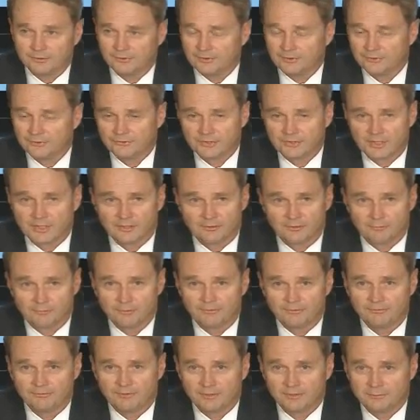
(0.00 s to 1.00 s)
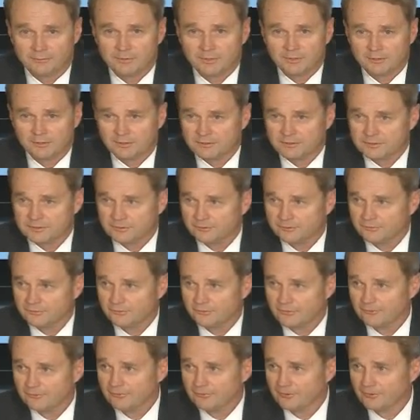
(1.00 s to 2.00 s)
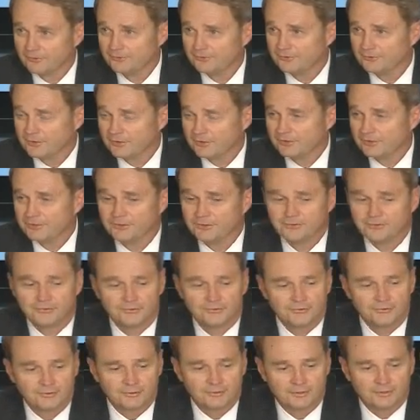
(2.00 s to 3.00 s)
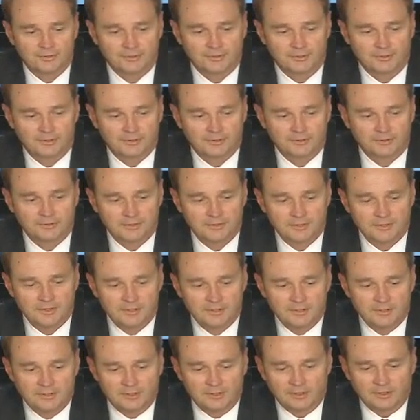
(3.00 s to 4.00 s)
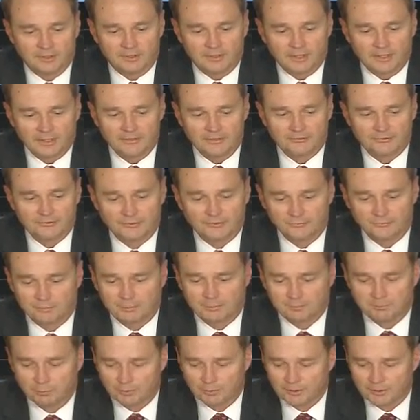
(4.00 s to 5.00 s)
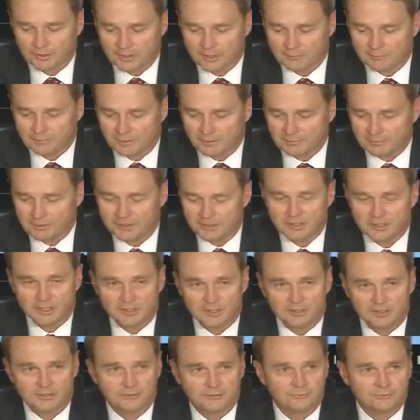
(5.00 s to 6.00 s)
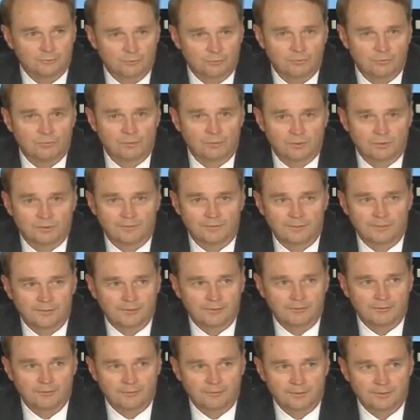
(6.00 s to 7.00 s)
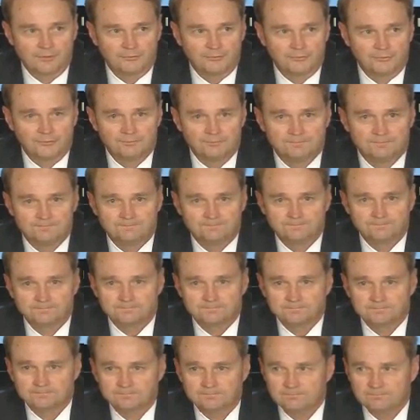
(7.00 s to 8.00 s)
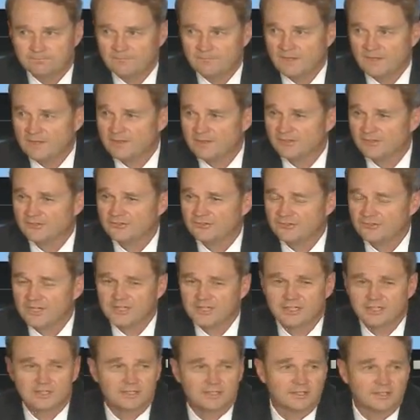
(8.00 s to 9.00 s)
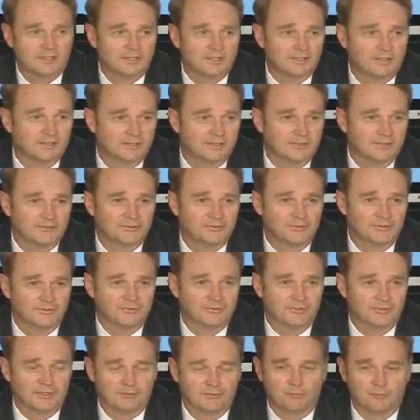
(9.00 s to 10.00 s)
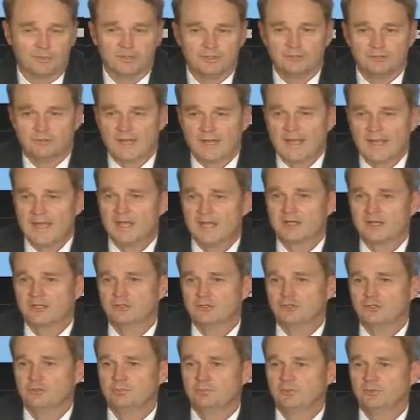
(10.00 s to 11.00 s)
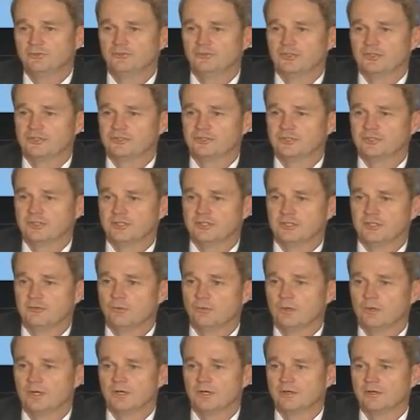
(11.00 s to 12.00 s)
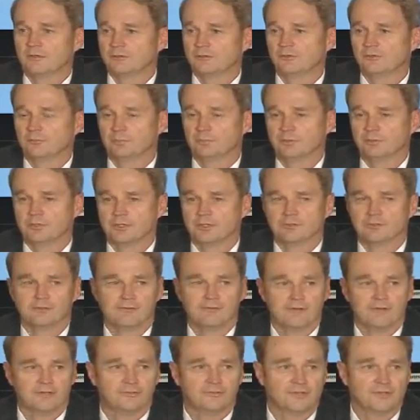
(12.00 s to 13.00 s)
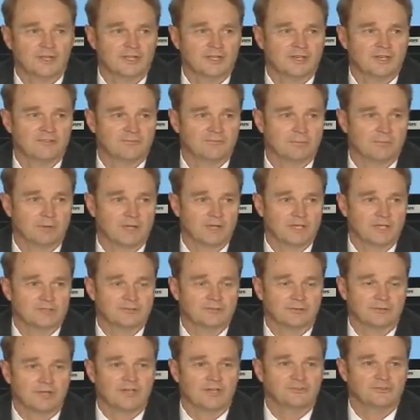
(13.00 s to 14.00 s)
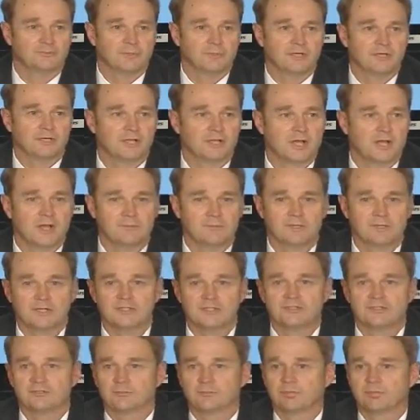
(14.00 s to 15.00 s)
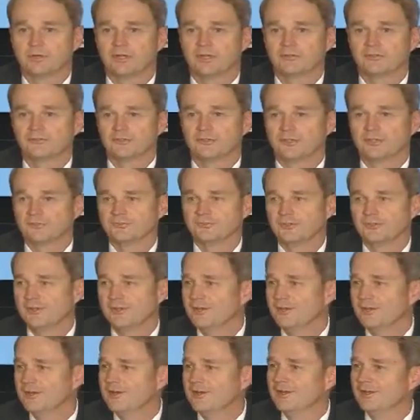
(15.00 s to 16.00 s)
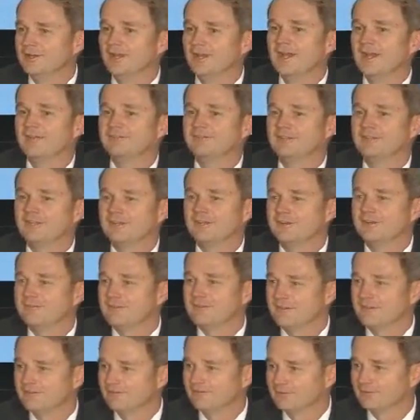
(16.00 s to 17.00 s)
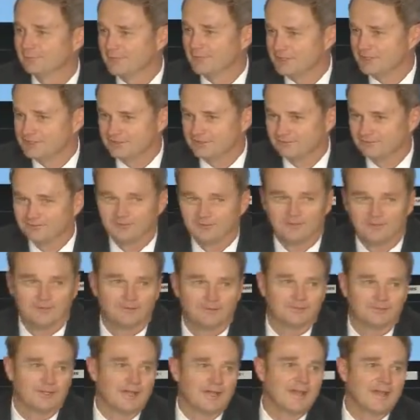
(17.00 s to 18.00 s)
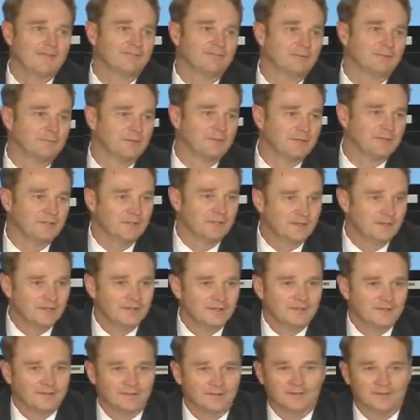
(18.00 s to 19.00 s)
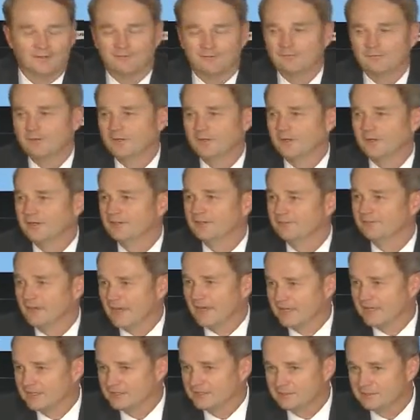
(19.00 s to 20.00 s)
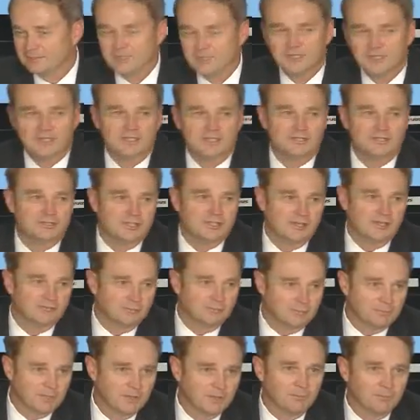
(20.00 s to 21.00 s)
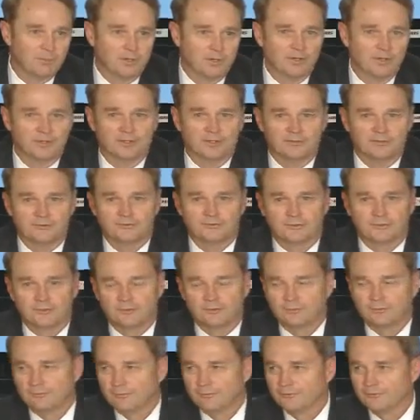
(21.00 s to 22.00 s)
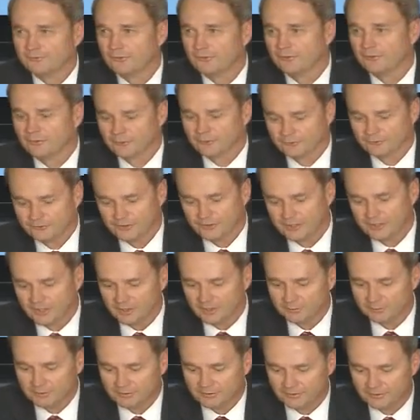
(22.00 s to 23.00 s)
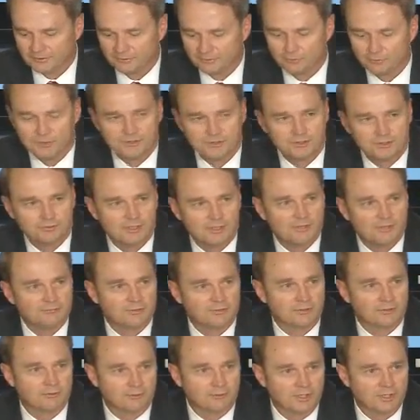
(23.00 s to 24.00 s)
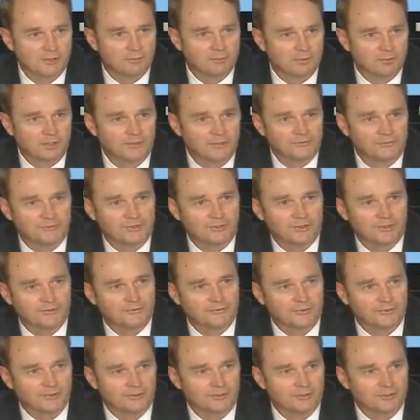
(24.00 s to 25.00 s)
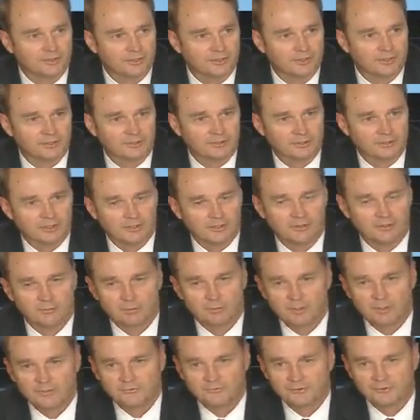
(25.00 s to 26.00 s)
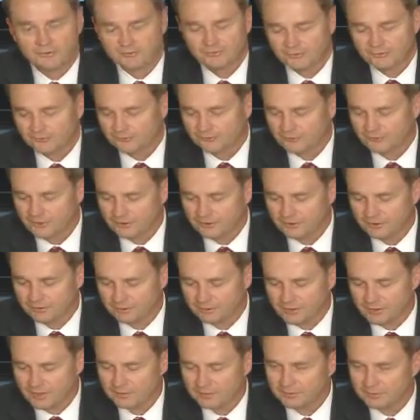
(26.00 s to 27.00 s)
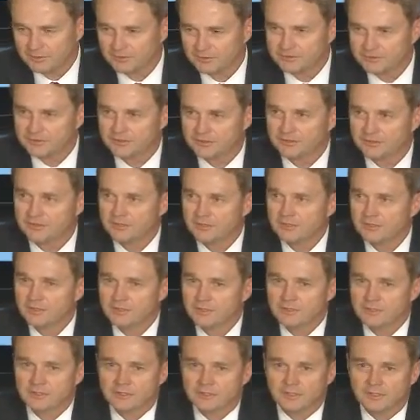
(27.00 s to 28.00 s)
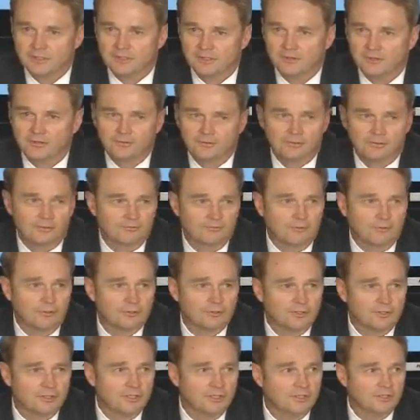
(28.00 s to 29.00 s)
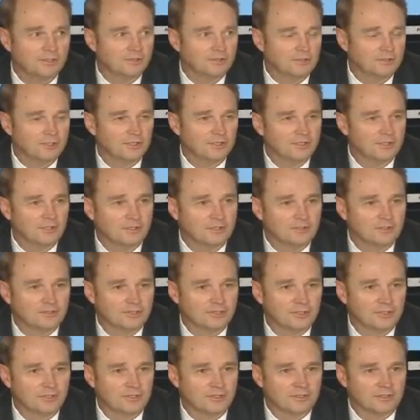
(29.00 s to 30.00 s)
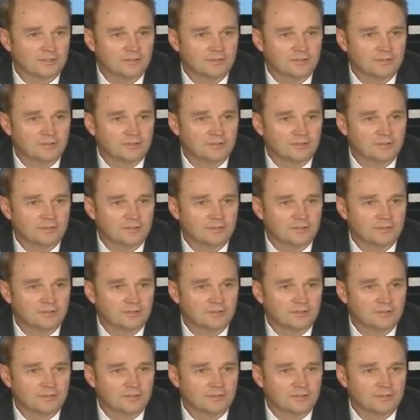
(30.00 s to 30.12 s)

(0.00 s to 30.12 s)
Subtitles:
has got three fundamental issues. The first is, as has been pointed out by my colleagues, work on the authorities. The second is that when you add a new position anywhere, particularly in the executive branch, there has to be an accommodation of process. You have to get it in the information flow. You have to be, invited to meetings. You have to be a part, and so there's an element in which you have to create process, and other processes need to accommodate you. And then third of all, you need an agenda,